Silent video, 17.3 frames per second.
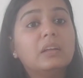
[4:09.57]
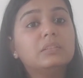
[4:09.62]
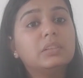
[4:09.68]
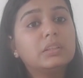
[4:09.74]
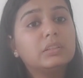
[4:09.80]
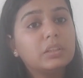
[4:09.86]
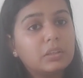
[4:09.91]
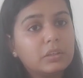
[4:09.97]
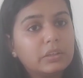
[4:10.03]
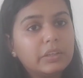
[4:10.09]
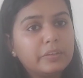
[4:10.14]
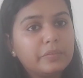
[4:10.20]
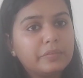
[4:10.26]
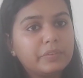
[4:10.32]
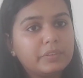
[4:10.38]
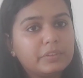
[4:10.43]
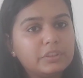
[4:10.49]
The third
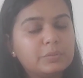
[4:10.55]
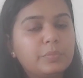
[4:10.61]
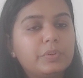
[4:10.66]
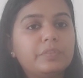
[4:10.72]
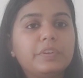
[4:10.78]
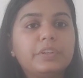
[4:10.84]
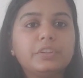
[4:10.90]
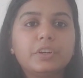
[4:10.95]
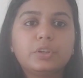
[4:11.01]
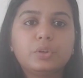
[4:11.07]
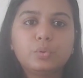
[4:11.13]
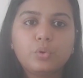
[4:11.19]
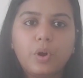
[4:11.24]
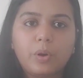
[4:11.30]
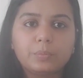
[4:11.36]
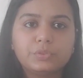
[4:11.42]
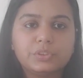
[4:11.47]
difference between the two
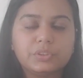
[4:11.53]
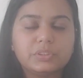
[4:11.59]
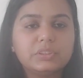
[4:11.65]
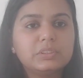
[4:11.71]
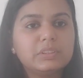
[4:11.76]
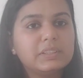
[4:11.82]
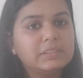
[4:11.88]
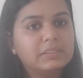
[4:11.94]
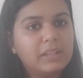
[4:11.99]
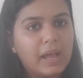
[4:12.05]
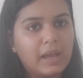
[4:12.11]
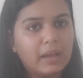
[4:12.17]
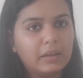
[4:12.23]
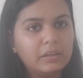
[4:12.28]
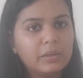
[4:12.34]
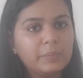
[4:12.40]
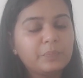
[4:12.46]
options is
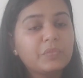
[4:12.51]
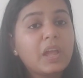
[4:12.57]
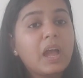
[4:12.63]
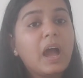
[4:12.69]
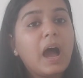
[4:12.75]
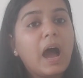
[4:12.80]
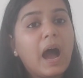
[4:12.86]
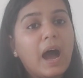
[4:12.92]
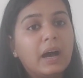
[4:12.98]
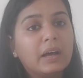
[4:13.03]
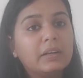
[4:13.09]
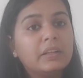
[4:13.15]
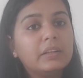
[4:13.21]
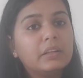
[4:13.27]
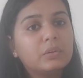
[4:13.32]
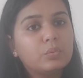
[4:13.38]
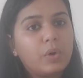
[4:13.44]
that
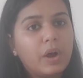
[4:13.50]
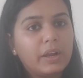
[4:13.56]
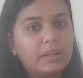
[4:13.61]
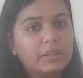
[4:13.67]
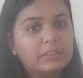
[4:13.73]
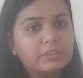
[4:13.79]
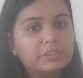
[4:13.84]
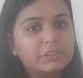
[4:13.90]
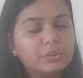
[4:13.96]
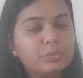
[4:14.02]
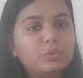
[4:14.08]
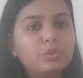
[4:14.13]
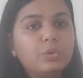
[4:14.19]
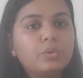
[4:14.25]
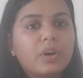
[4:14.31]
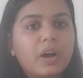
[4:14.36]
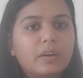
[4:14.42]
RA requires
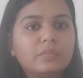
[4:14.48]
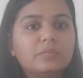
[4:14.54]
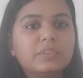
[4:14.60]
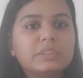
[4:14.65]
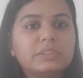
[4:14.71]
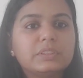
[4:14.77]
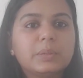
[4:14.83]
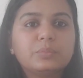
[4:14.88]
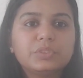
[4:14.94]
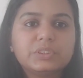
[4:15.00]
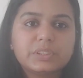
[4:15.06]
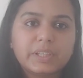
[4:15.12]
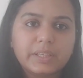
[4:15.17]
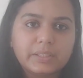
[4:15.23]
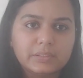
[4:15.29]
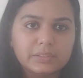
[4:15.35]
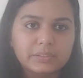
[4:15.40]
you to come with some
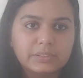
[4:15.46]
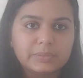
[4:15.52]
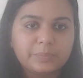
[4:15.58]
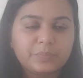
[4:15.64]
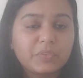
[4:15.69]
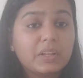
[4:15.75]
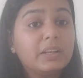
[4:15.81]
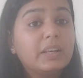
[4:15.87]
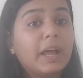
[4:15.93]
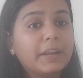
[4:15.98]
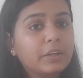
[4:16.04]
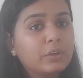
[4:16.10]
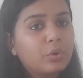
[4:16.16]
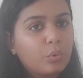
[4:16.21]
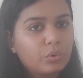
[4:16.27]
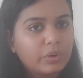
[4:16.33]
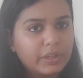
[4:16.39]
skills
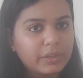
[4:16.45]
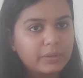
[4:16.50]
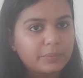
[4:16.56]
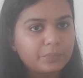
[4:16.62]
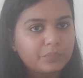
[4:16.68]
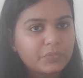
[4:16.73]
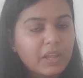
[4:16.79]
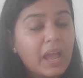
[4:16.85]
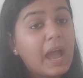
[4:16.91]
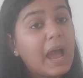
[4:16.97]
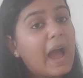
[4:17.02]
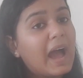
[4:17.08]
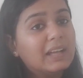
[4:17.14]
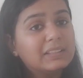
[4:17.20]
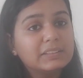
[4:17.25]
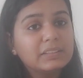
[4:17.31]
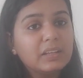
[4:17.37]
like coding.
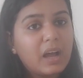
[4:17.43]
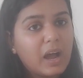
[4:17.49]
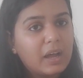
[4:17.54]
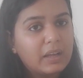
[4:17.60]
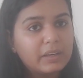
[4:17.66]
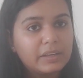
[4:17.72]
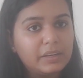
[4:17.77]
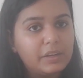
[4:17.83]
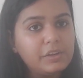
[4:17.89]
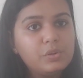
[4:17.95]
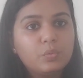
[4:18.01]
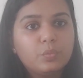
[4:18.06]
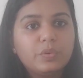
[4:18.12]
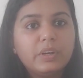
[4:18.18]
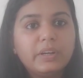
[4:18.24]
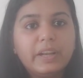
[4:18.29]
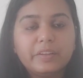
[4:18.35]
As an RA,
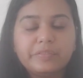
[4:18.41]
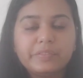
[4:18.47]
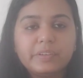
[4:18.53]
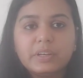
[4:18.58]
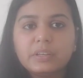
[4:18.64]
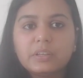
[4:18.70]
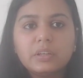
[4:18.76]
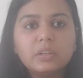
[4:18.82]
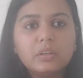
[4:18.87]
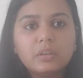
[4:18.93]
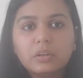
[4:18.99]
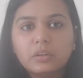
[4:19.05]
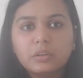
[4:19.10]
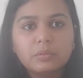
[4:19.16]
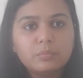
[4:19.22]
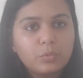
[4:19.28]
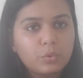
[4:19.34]
you will definitely
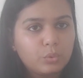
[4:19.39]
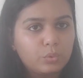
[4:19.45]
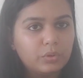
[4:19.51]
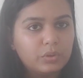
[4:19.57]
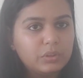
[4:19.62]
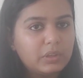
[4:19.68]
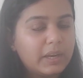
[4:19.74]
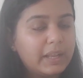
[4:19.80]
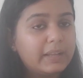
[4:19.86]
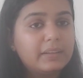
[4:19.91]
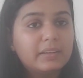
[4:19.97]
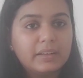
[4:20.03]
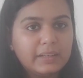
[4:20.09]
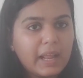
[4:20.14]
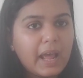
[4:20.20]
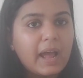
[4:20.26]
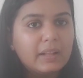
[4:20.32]
learn more,
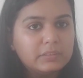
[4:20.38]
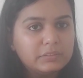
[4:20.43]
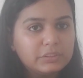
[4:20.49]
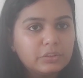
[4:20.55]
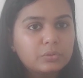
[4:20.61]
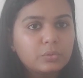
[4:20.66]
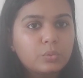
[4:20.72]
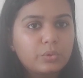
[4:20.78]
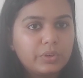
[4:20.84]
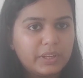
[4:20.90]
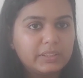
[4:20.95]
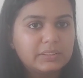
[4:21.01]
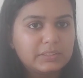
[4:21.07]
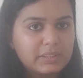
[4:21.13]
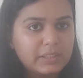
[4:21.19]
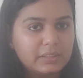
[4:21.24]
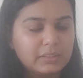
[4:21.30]
like enhance your
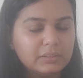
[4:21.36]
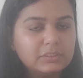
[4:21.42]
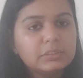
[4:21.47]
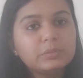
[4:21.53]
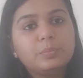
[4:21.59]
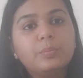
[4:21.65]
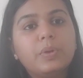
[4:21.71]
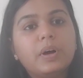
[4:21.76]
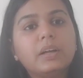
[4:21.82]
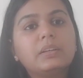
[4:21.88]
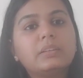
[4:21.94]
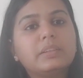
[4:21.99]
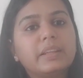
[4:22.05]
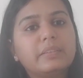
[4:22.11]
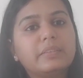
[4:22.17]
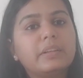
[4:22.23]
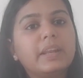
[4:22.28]
coding skills, but
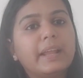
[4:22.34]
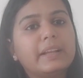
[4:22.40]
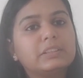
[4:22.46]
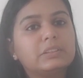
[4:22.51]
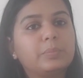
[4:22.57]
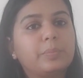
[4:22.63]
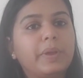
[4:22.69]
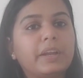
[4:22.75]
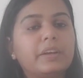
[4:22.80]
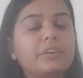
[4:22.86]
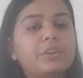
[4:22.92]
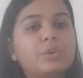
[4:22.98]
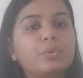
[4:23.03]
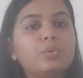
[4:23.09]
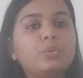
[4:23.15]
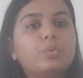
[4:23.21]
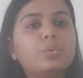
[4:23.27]
they will expect
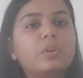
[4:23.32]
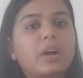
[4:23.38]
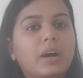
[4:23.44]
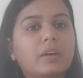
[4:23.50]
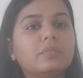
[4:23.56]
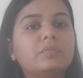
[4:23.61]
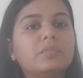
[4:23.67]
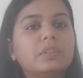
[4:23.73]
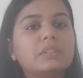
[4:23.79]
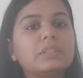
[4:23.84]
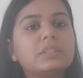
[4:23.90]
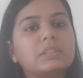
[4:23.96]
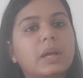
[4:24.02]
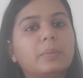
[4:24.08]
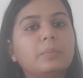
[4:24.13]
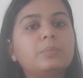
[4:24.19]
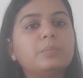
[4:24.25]
you to come with
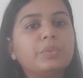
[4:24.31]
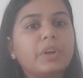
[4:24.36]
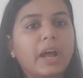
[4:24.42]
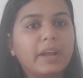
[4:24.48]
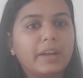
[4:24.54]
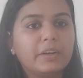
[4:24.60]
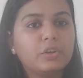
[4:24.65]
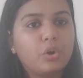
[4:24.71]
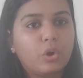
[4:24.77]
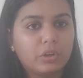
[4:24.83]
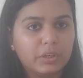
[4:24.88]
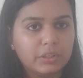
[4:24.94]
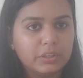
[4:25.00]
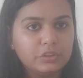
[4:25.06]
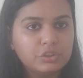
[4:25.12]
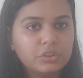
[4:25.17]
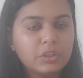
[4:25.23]
some prior
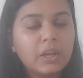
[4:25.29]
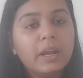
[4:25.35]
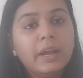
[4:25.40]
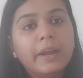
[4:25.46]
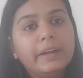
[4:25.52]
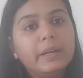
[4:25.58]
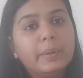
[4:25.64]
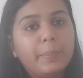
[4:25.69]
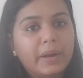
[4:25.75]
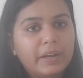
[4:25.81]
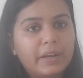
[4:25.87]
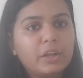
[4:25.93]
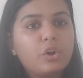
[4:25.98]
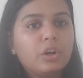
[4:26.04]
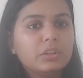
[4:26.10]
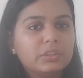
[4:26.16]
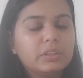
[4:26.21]
knowledge
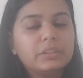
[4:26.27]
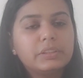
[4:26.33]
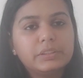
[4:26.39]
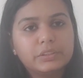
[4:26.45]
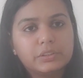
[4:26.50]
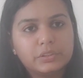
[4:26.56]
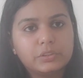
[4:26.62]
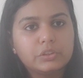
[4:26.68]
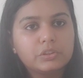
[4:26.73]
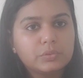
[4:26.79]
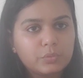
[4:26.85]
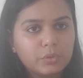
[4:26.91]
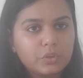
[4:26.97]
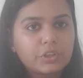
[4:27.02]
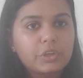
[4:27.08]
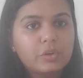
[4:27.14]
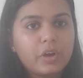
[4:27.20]
depending on the research
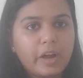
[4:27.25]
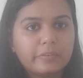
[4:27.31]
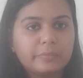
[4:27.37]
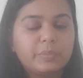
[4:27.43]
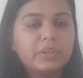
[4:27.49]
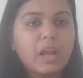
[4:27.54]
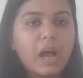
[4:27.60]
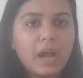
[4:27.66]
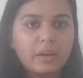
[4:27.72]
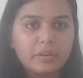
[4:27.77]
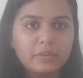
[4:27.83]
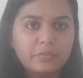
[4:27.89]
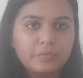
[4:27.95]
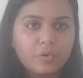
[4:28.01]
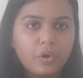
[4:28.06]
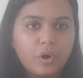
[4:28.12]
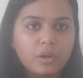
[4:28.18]
work you have been
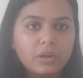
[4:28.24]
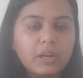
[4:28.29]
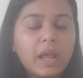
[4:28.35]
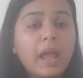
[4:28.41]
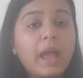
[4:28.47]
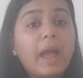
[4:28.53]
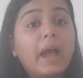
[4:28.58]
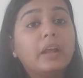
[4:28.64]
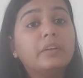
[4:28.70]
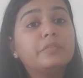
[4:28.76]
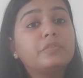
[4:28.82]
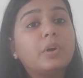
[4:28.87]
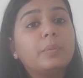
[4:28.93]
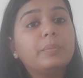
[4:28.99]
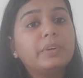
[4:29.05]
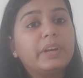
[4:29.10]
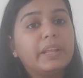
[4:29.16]
hired for, and
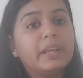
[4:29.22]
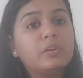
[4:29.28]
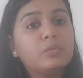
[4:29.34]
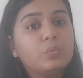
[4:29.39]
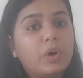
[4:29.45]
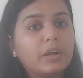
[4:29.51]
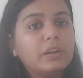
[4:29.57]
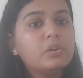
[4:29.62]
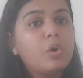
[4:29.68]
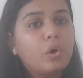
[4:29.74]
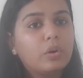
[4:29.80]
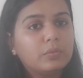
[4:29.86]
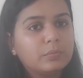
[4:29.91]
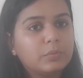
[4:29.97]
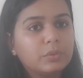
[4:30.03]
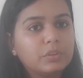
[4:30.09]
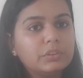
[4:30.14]
from day one
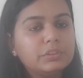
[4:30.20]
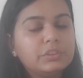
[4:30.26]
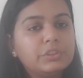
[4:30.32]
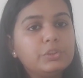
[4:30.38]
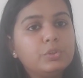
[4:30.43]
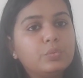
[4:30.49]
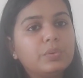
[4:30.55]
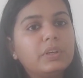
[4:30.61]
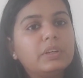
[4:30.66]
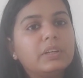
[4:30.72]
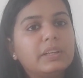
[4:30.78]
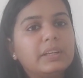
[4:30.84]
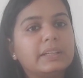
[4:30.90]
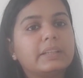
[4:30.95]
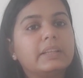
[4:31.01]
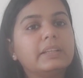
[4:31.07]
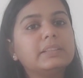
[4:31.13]
onwards, you will
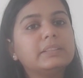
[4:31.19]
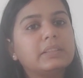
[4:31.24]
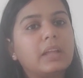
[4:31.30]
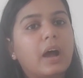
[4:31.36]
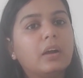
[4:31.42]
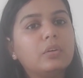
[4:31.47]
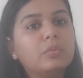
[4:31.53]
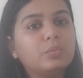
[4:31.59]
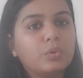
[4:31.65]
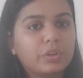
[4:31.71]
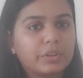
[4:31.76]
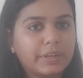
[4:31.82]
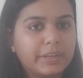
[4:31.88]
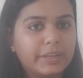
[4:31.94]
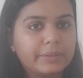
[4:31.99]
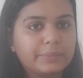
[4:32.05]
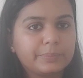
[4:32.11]
directly start
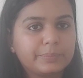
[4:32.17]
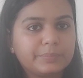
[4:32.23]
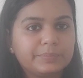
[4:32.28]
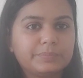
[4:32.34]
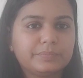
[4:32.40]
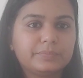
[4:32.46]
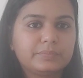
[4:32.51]
working.